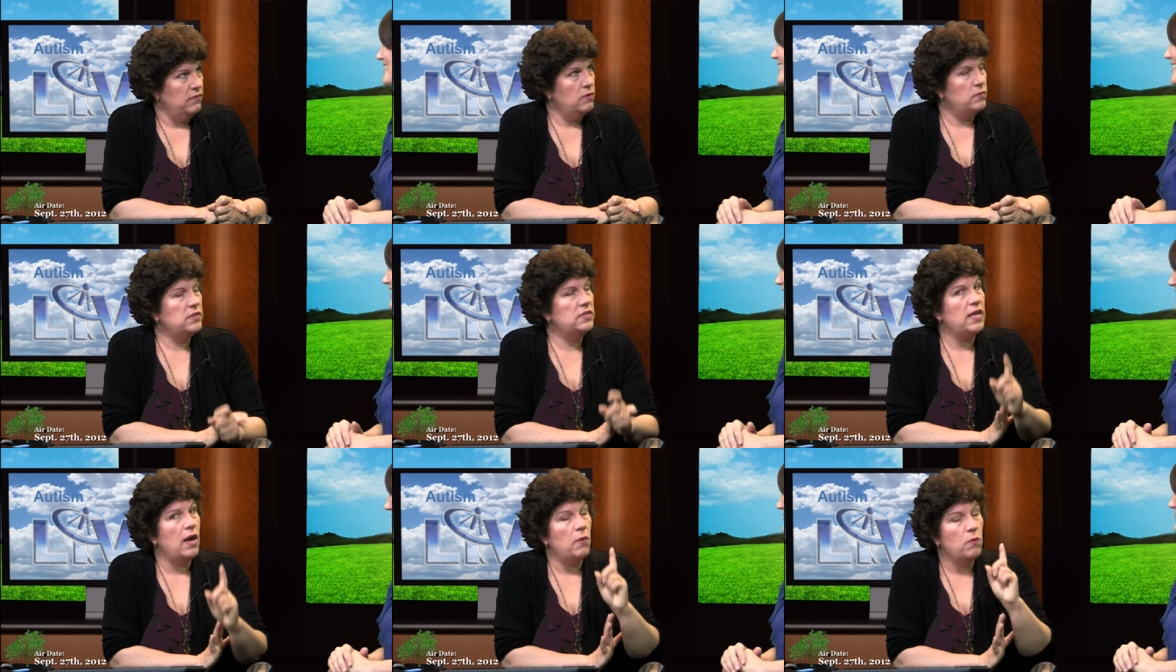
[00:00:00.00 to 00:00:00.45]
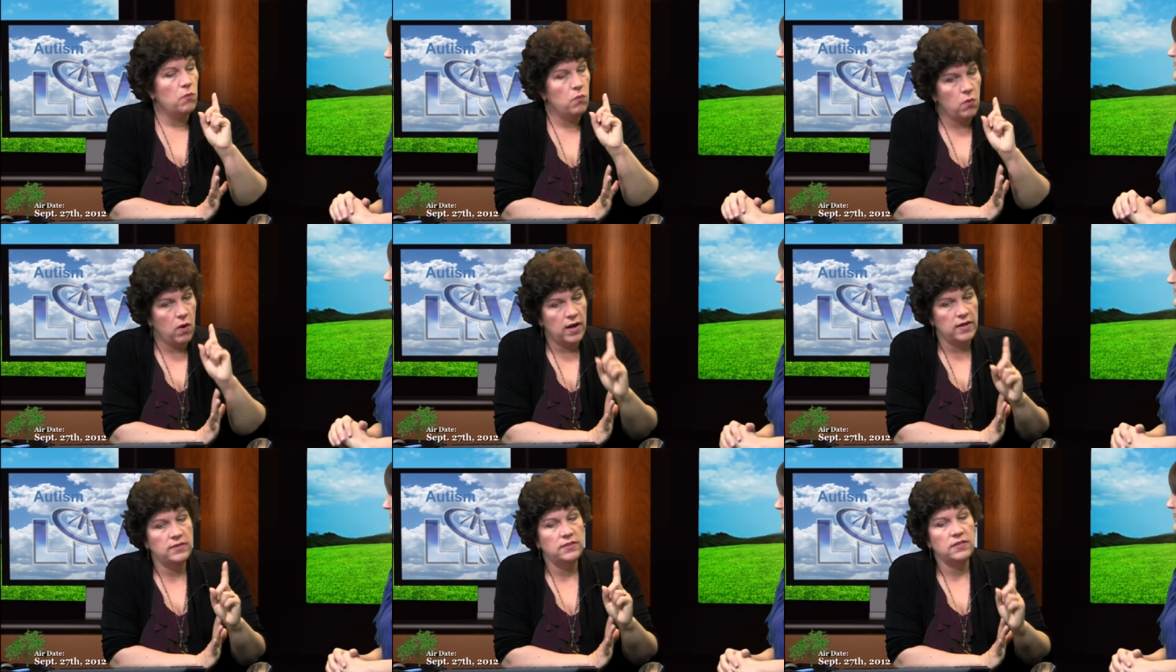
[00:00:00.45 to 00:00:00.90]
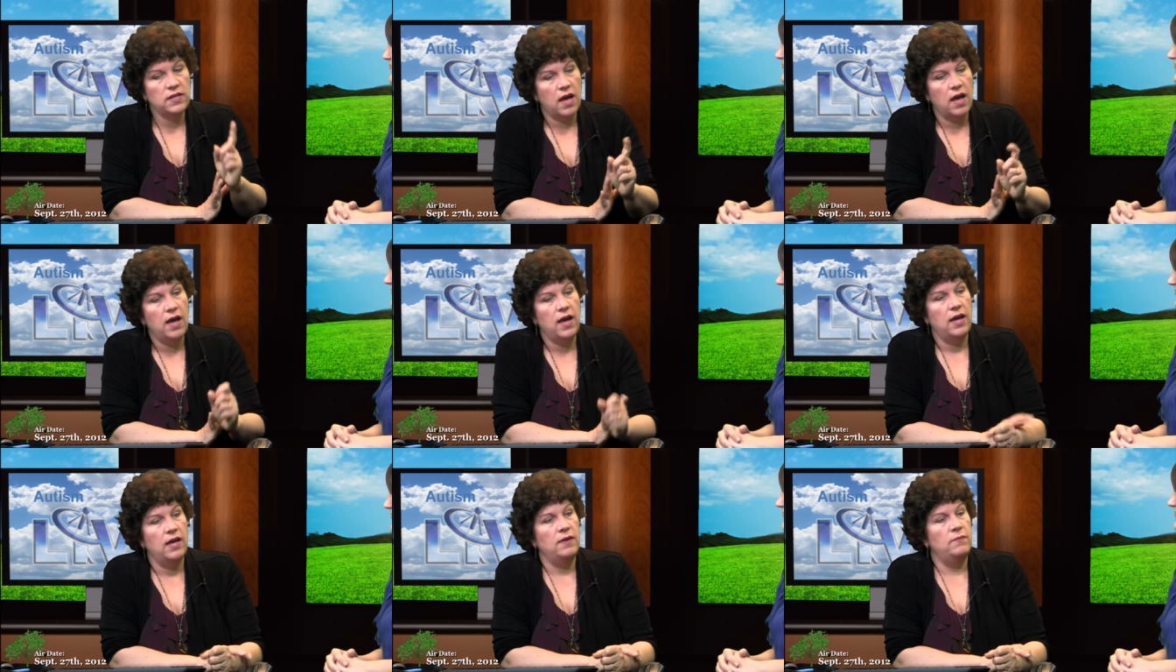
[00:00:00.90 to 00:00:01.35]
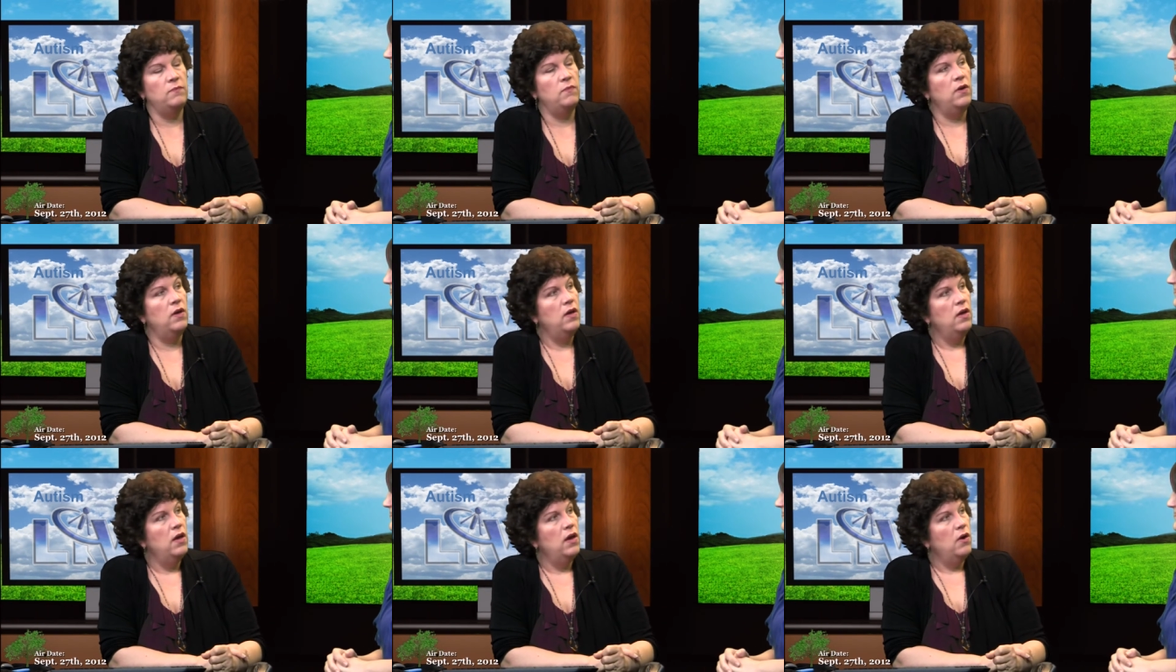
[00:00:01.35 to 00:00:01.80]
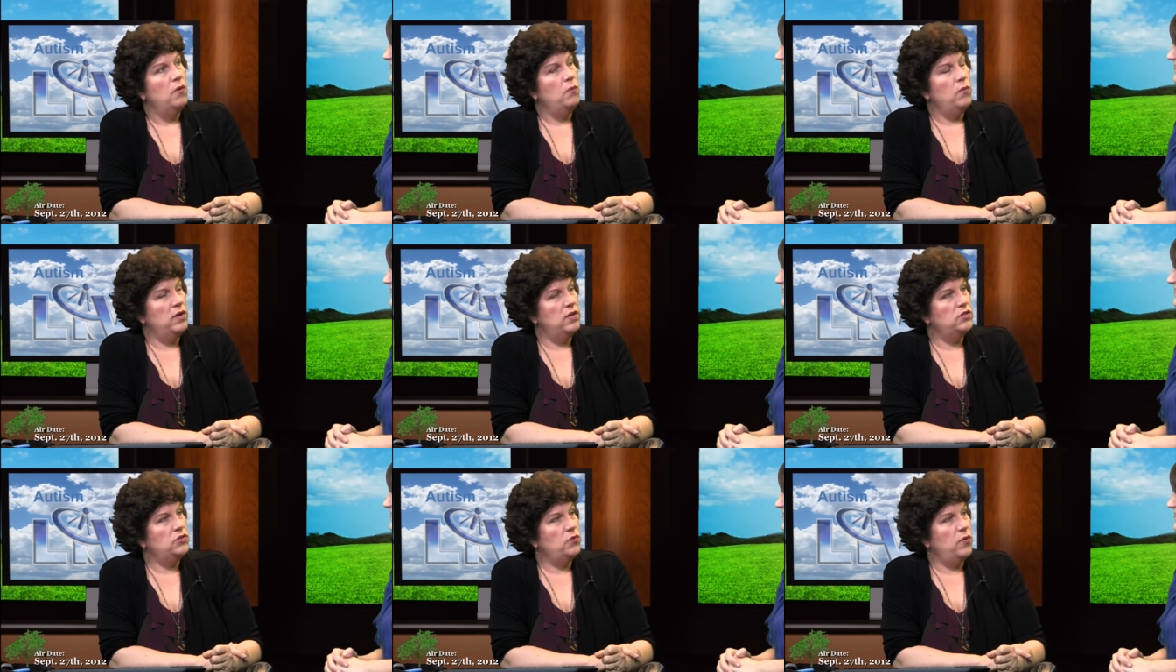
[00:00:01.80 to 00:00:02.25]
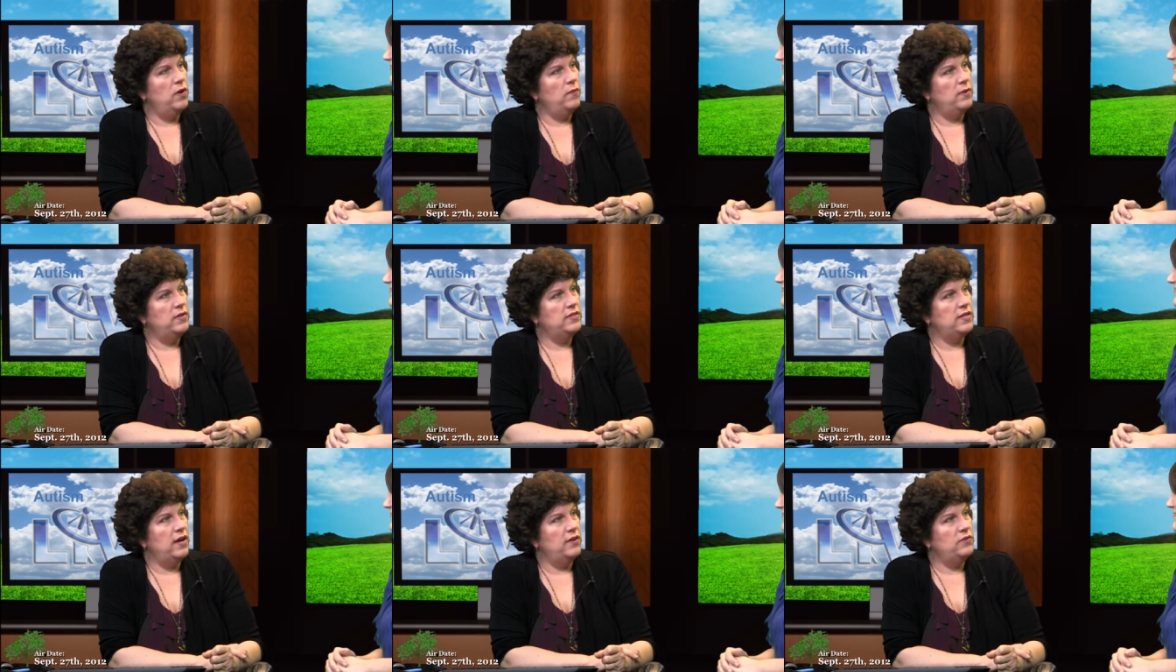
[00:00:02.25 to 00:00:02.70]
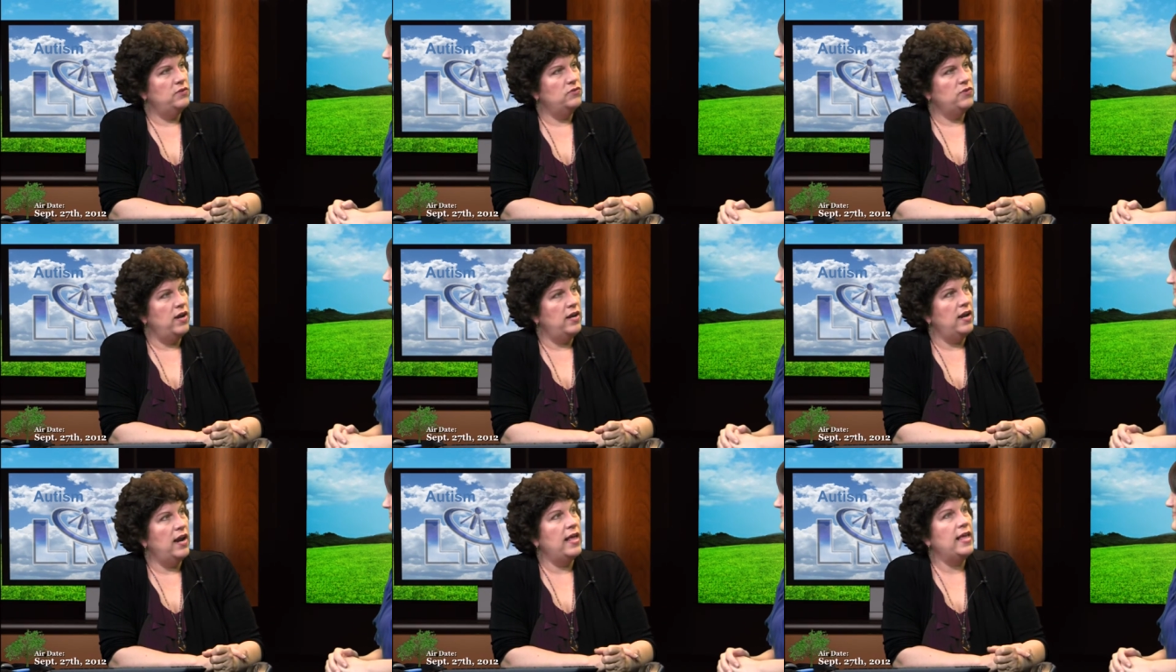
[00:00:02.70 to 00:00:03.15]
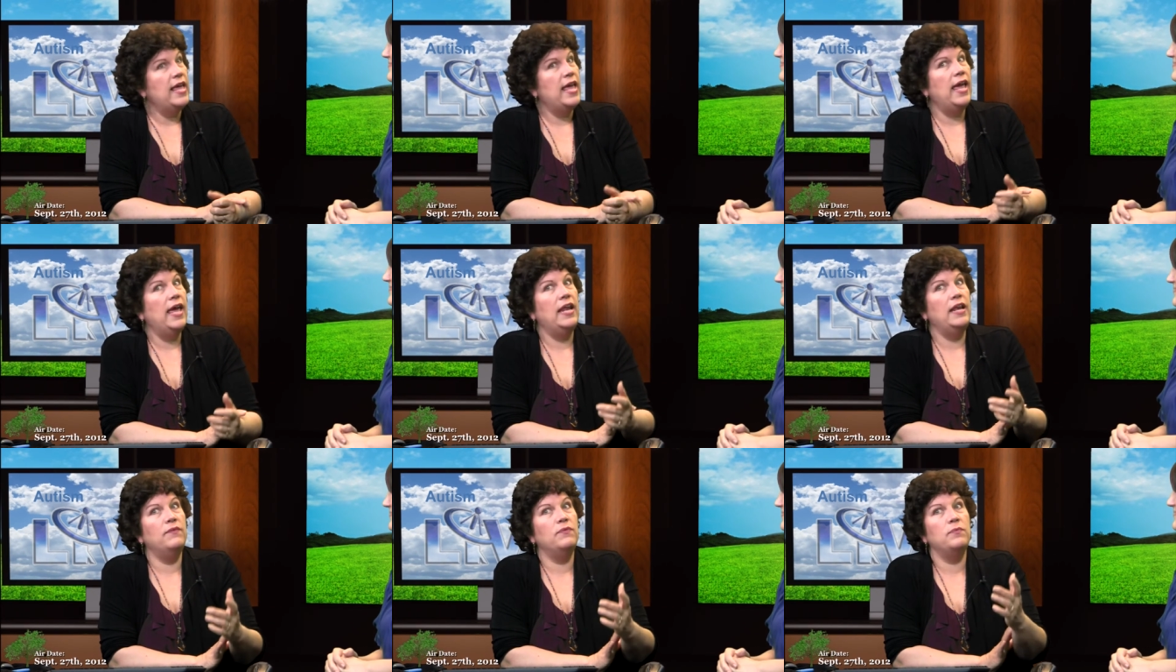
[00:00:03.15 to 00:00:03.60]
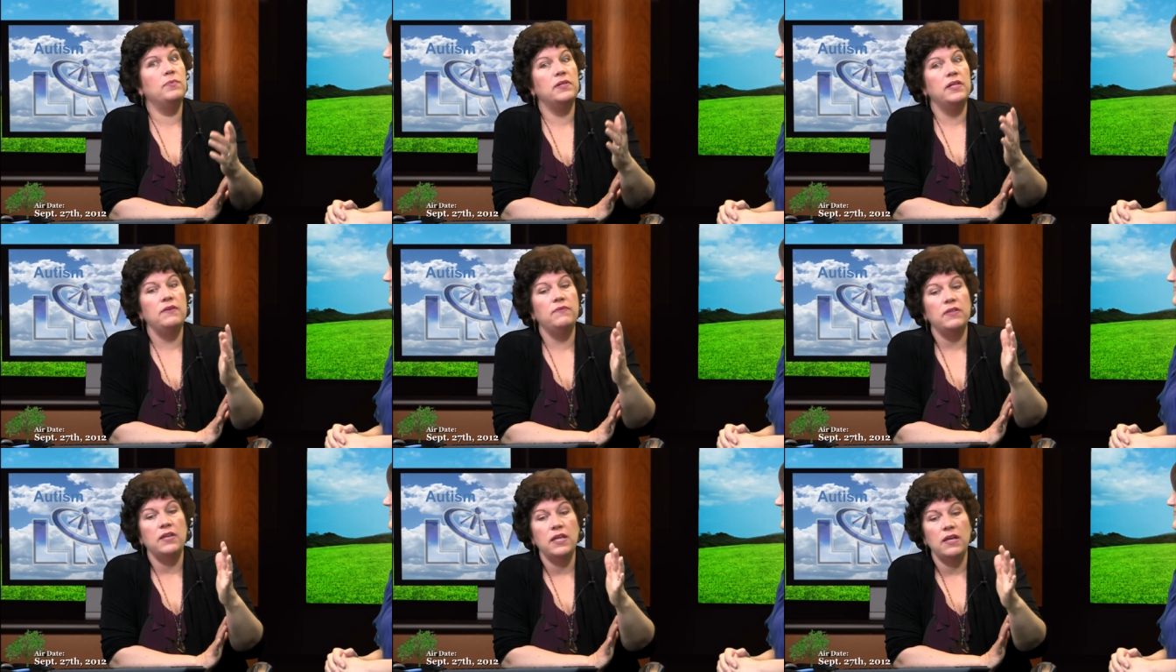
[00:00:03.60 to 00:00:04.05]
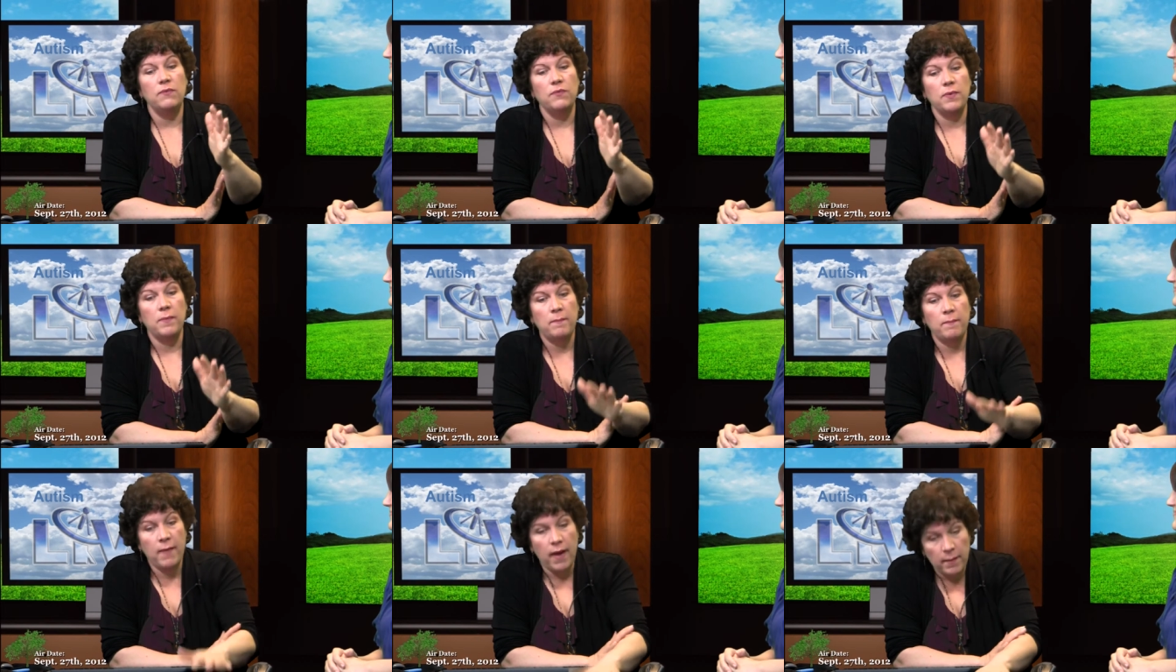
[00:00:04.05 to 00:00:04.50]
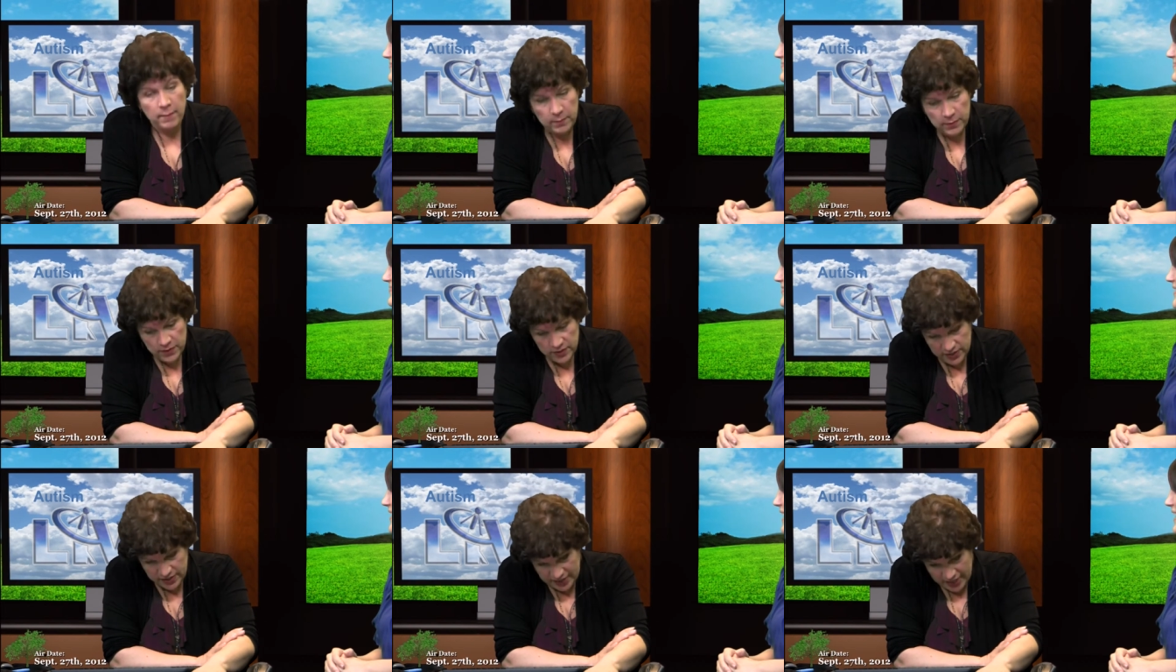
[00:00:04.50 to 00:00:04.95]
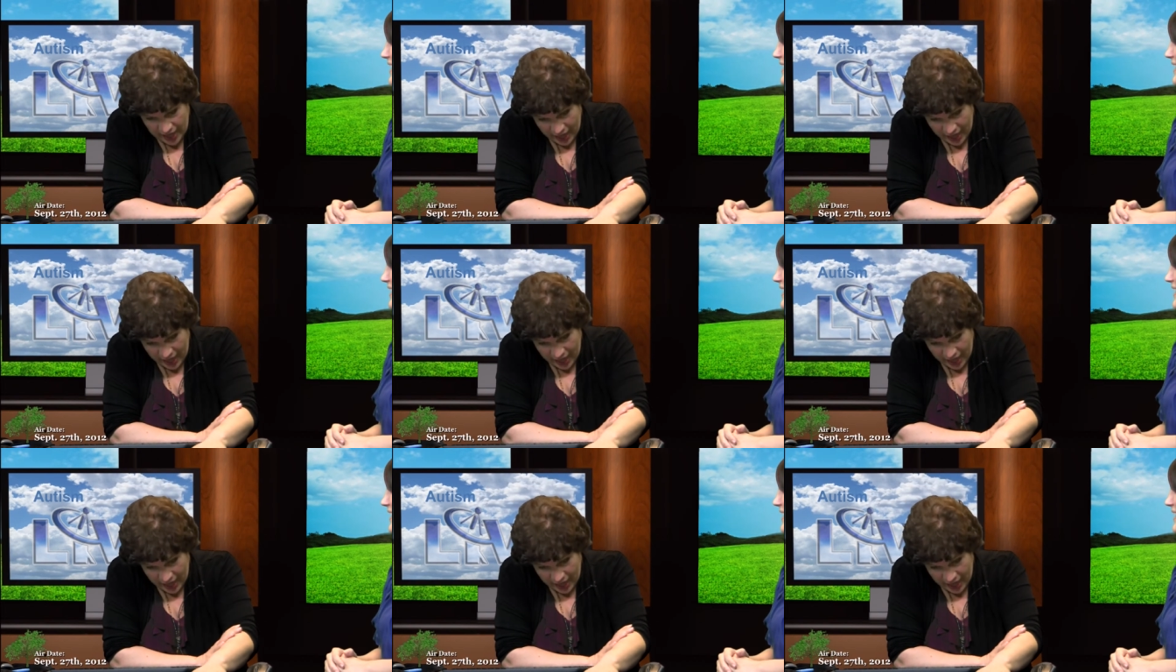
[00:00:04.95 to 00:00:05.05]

There was that one time when a toy went down the drain and I can't even believe that he remembers